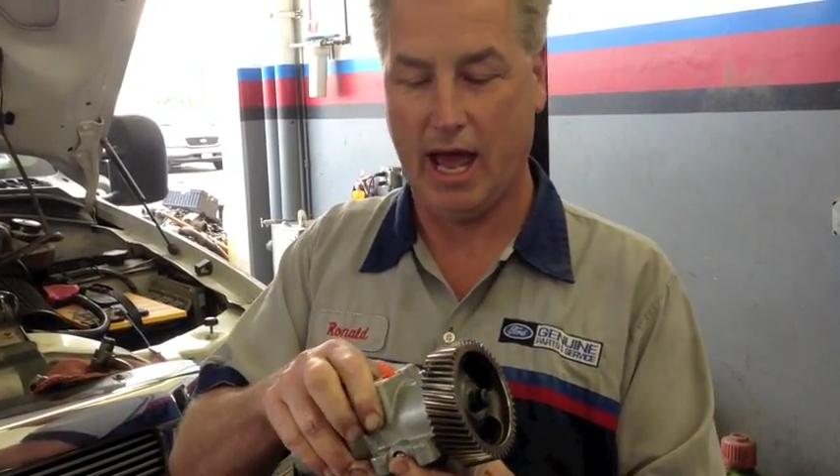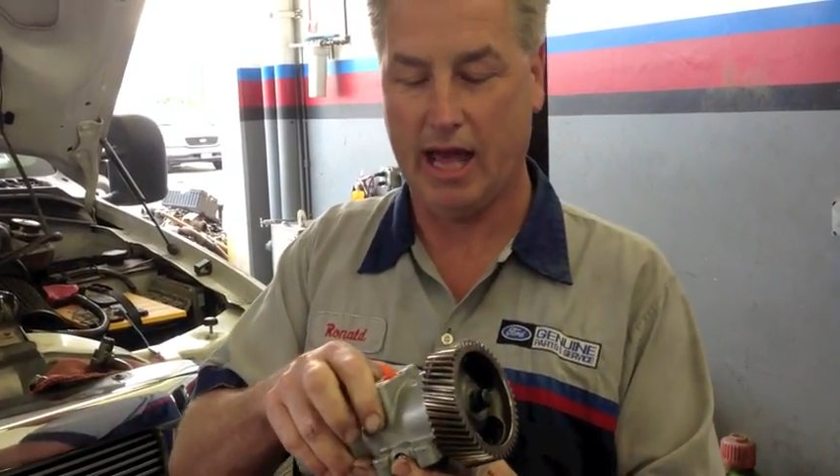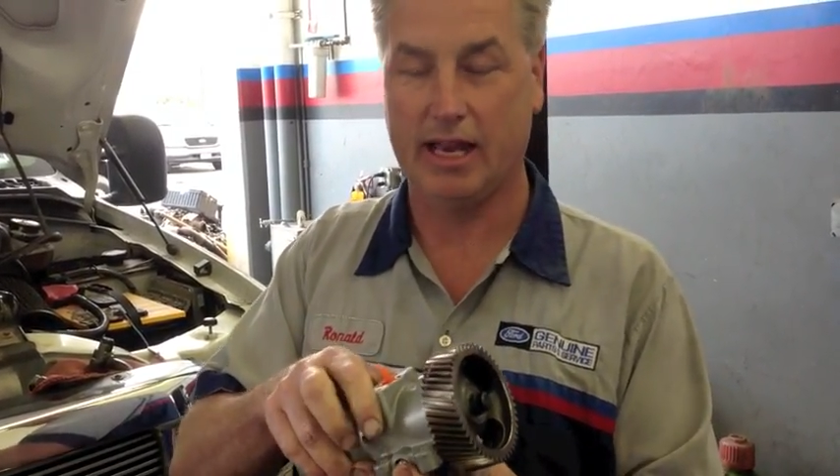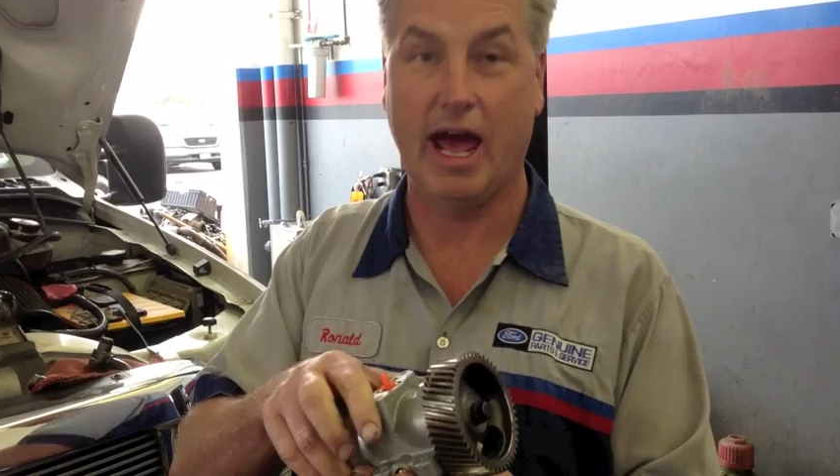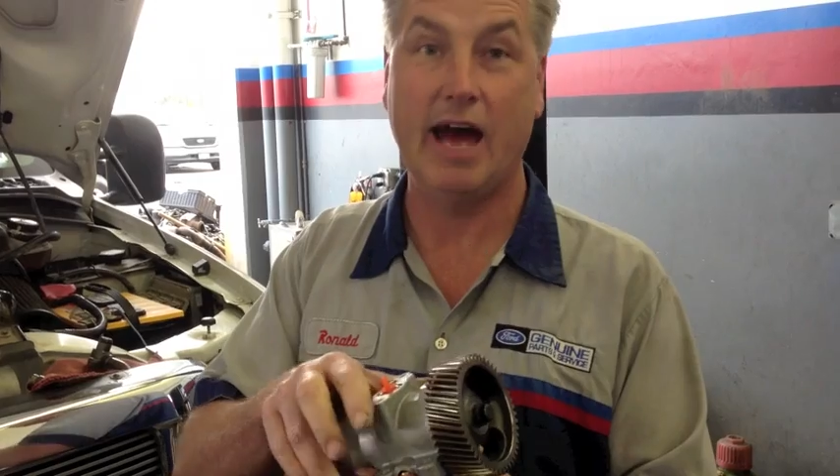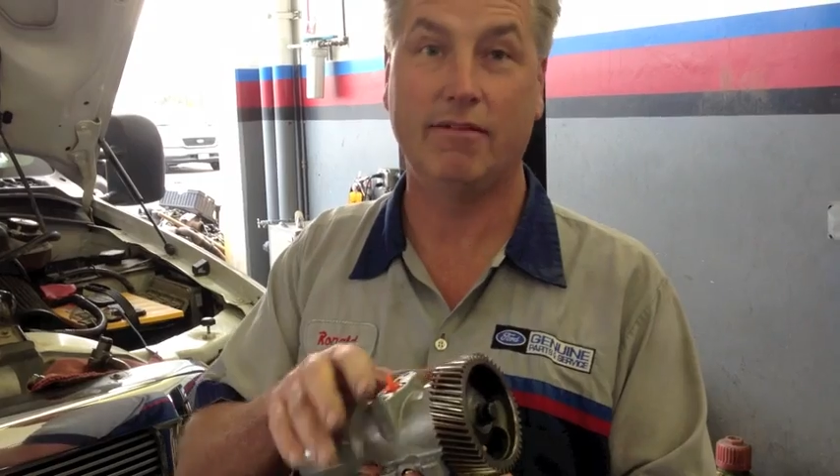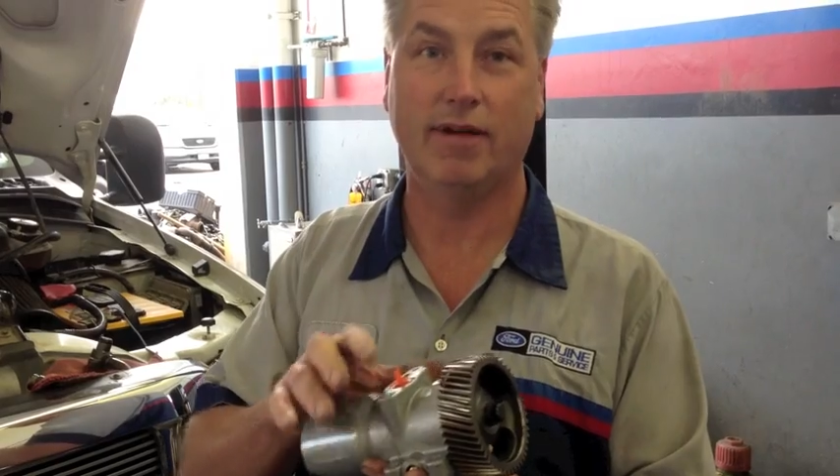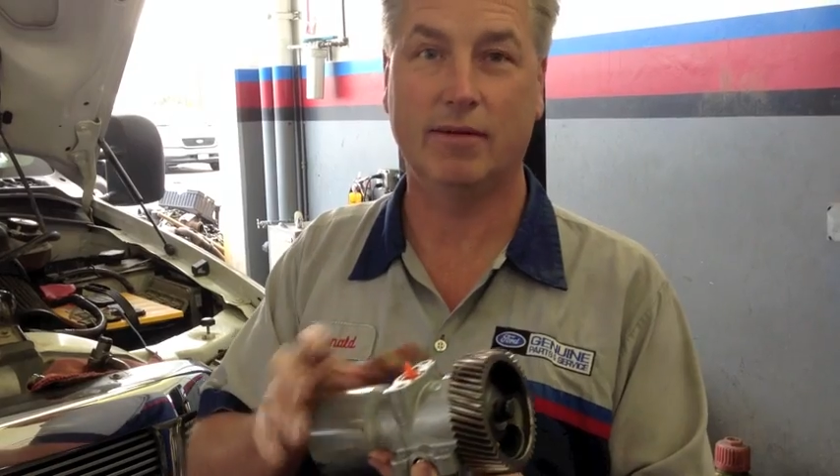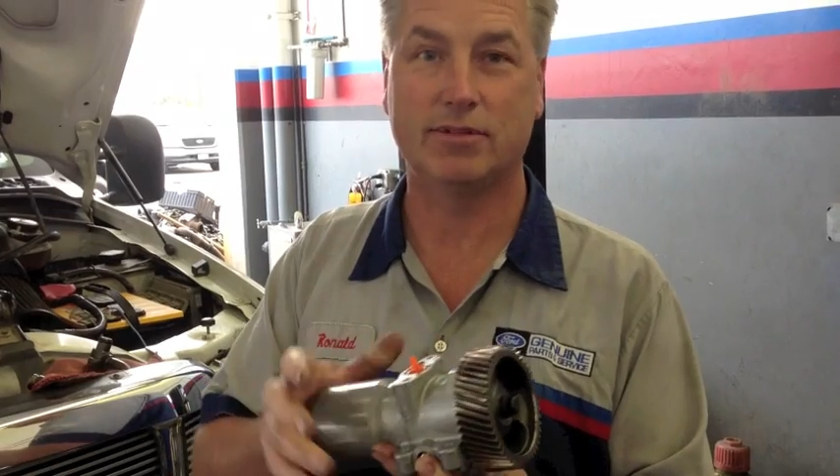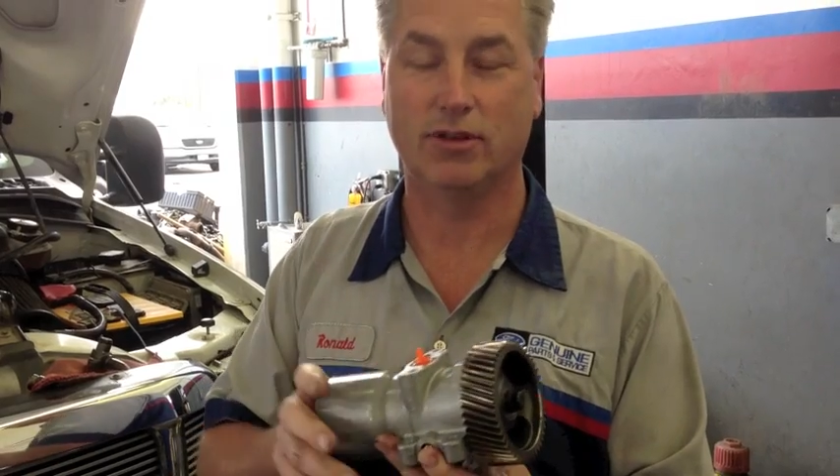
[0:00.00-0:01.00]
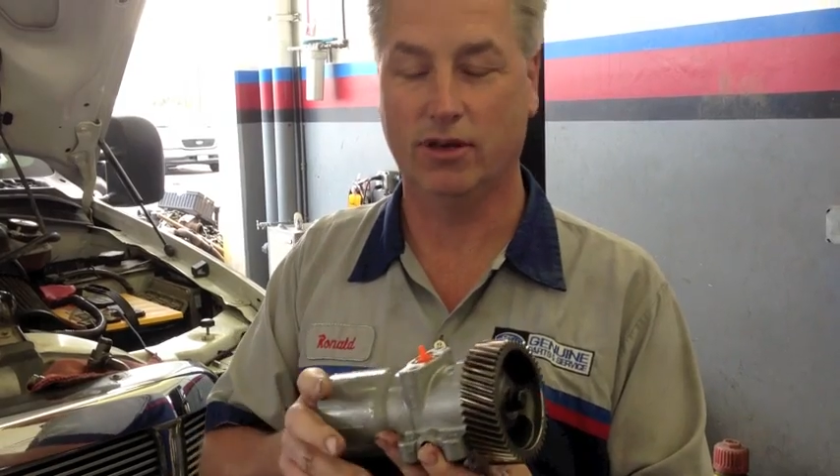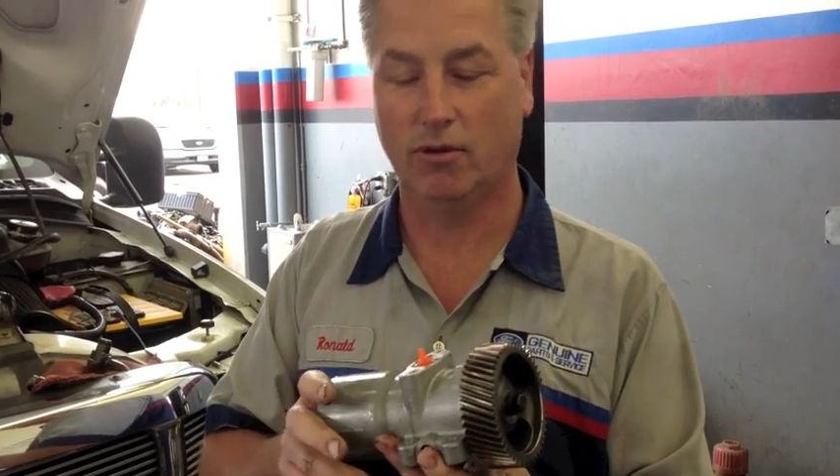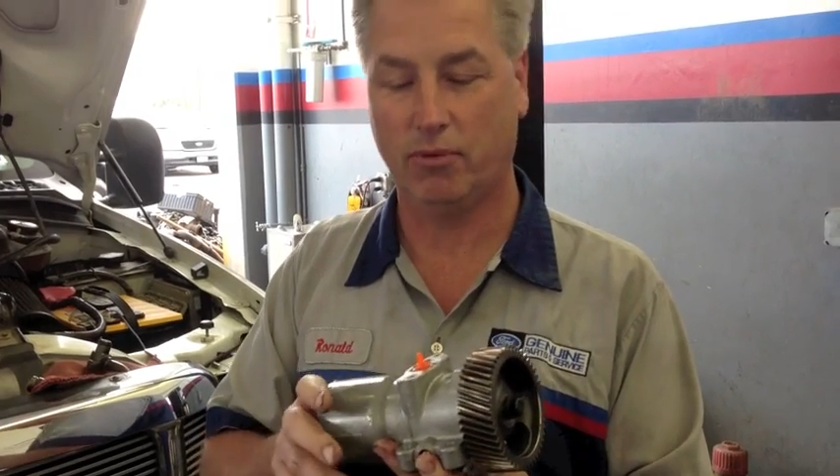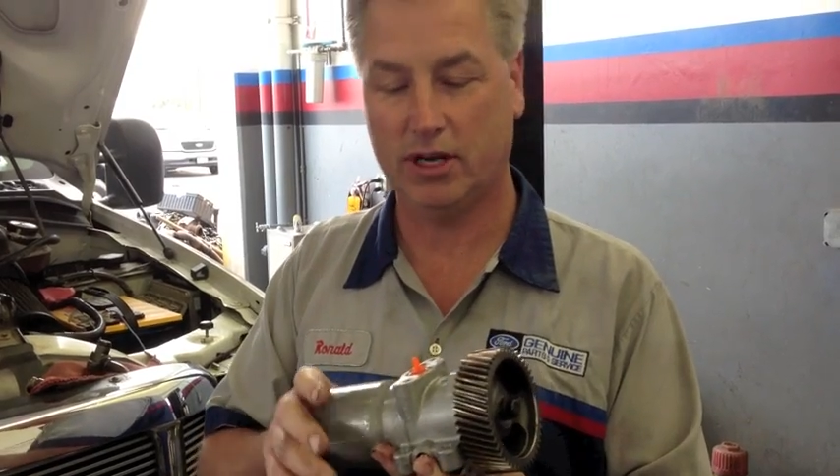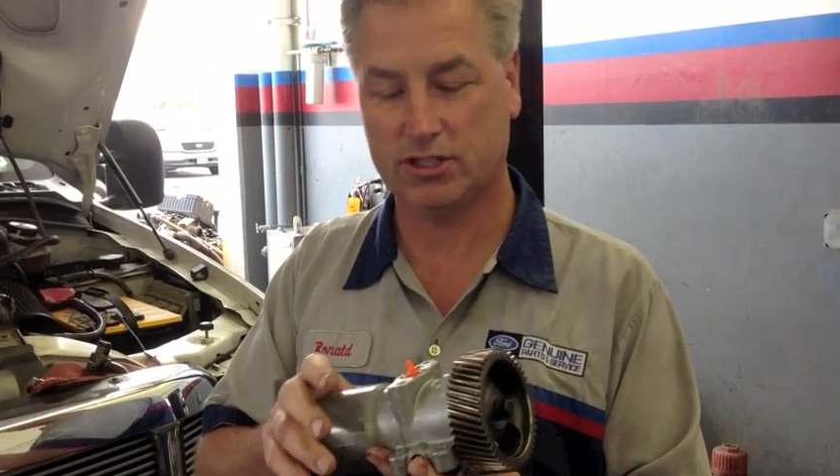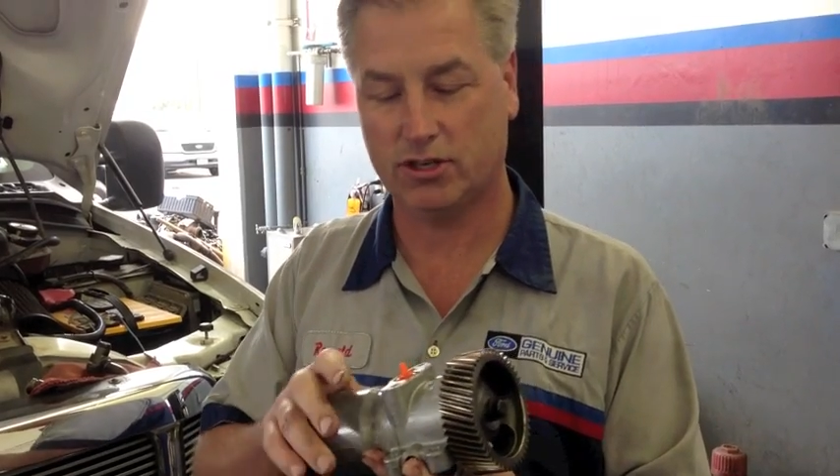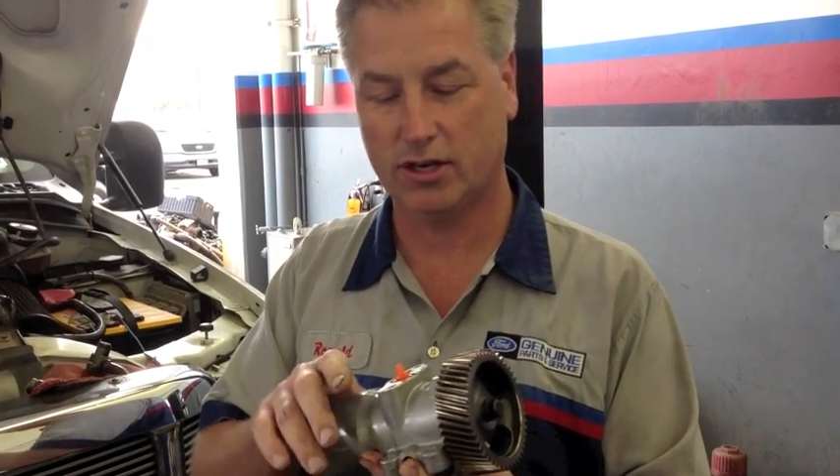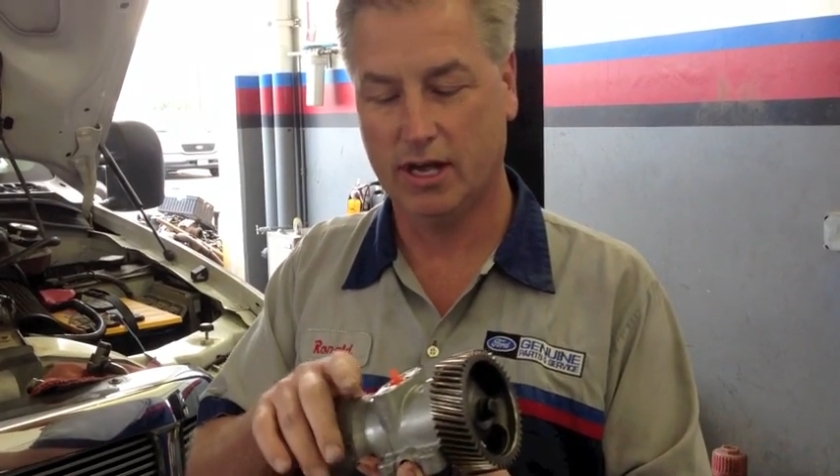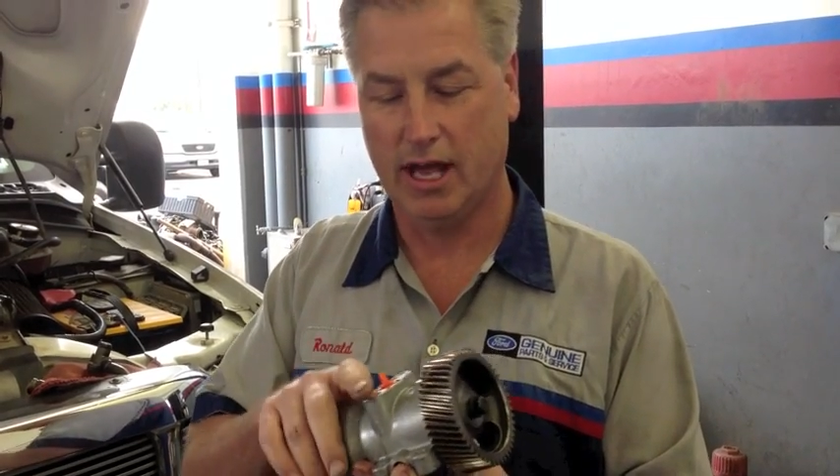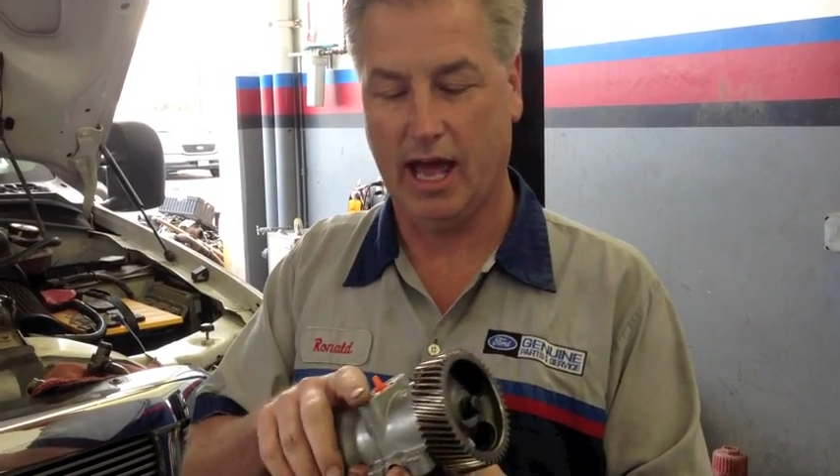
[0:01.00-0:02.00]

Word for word: and have absolutely no pressure,